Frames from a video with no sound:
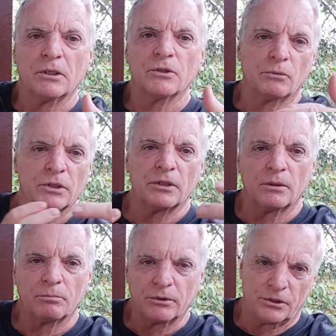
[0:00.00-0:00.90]
because there
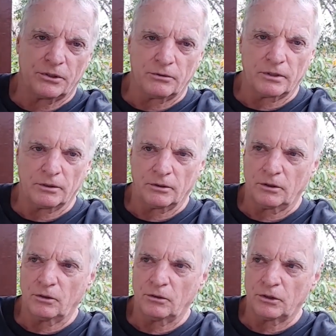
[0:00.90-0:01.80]
wasn't a person
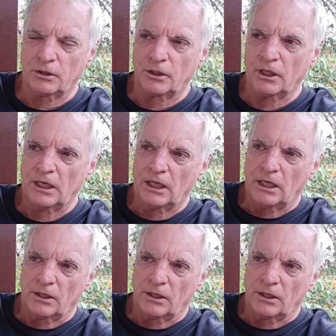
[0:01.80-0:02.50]
around. And usually